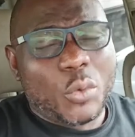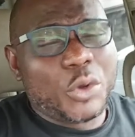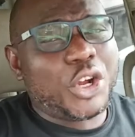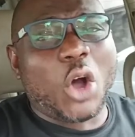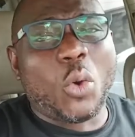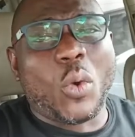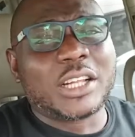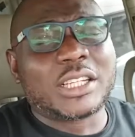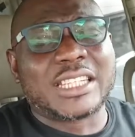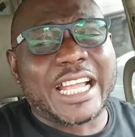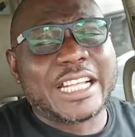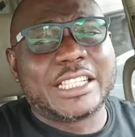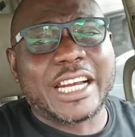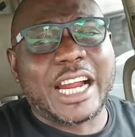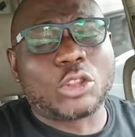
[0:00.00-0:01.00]
We don't want
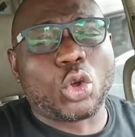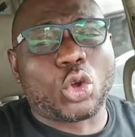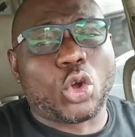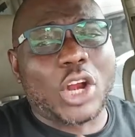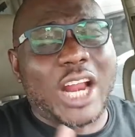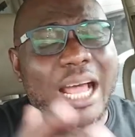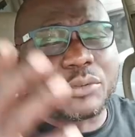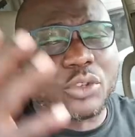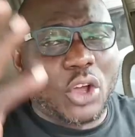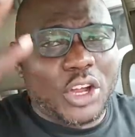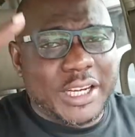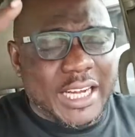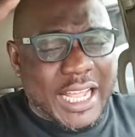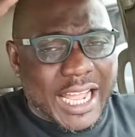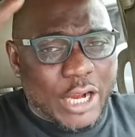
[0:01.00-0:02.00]
Nigeria to collapse
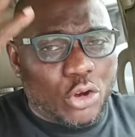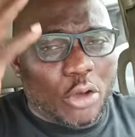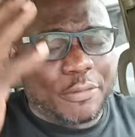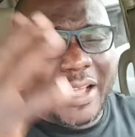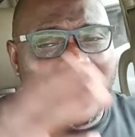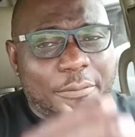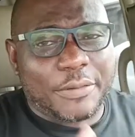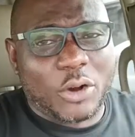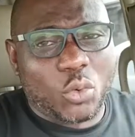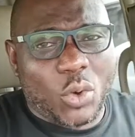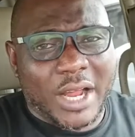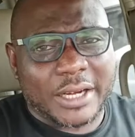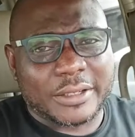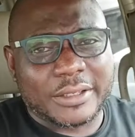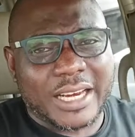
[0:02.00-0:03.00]
on the head of
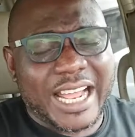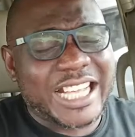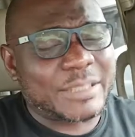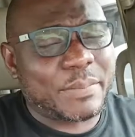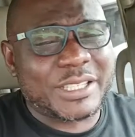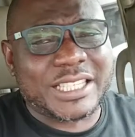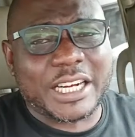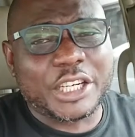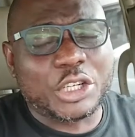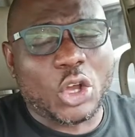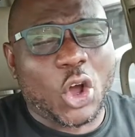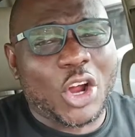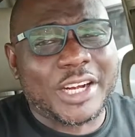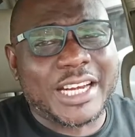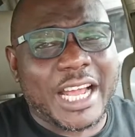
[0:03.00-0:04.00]
everyone, especially
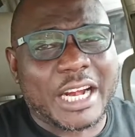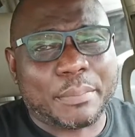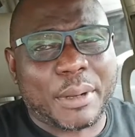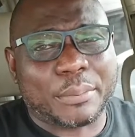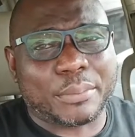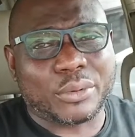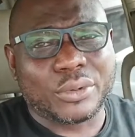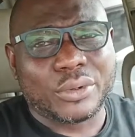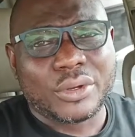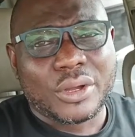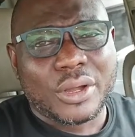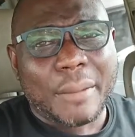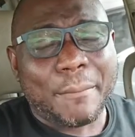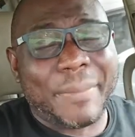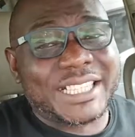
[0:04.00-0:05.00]
the ordinary people,
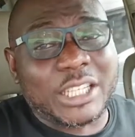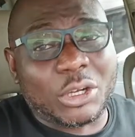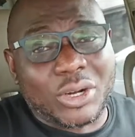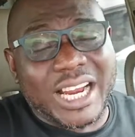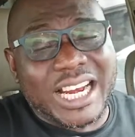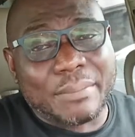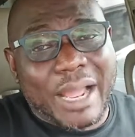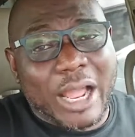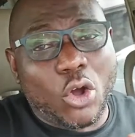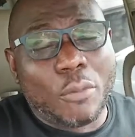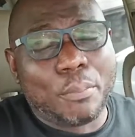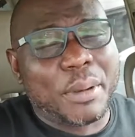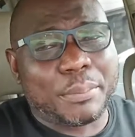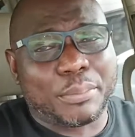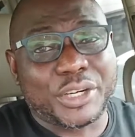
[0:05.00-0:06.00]
particularly my
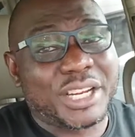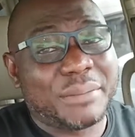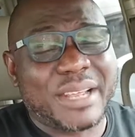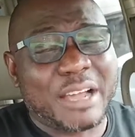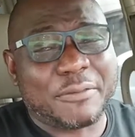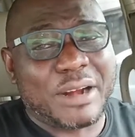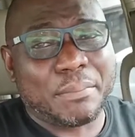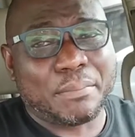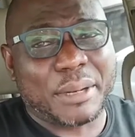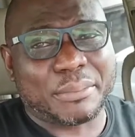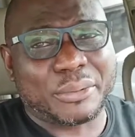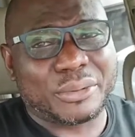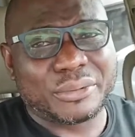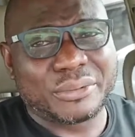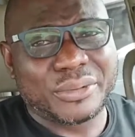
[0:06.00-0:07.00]
own people, the Biafran
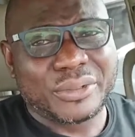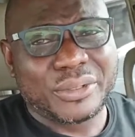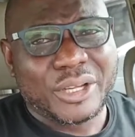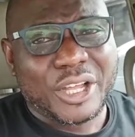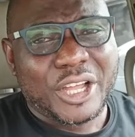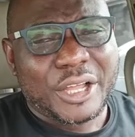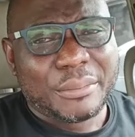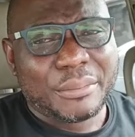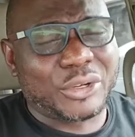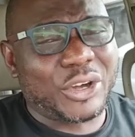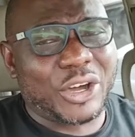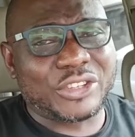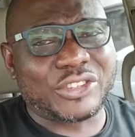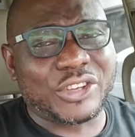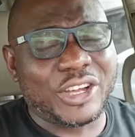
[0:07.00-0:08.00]
people,
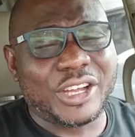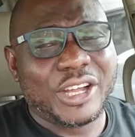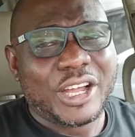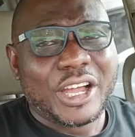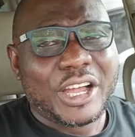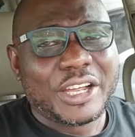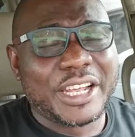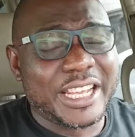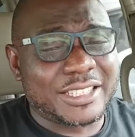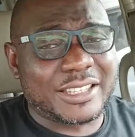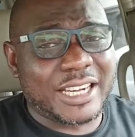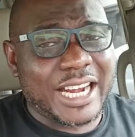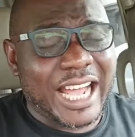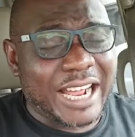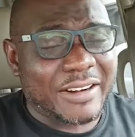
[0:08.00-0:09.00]
because
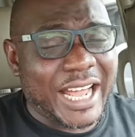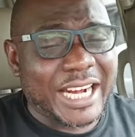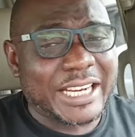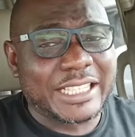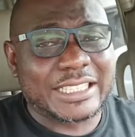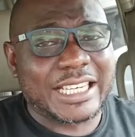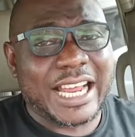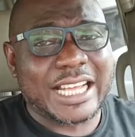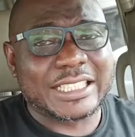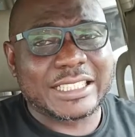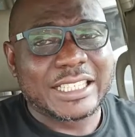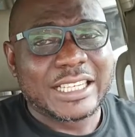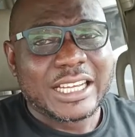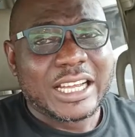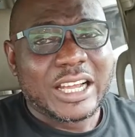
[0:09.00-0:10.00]
history has had it
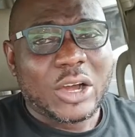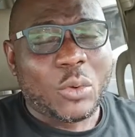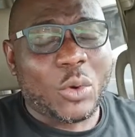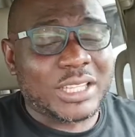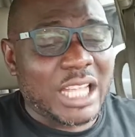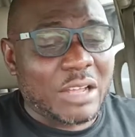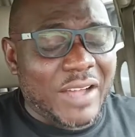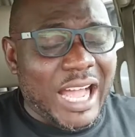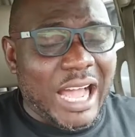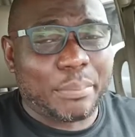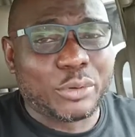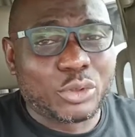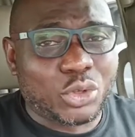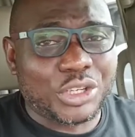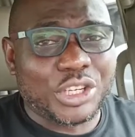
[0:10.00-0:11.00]
that whatever
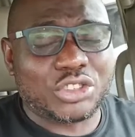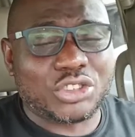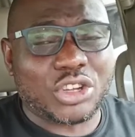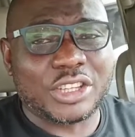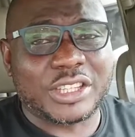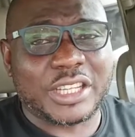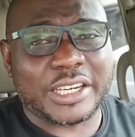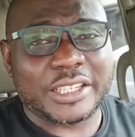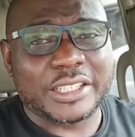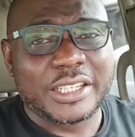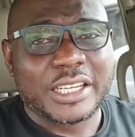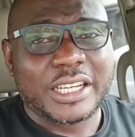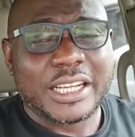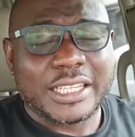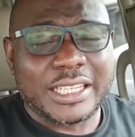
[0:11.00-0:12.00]
happened to this country,
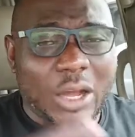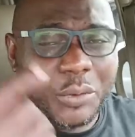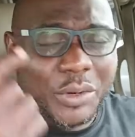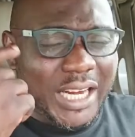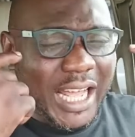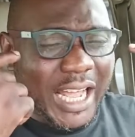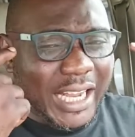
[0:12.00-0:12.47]
now we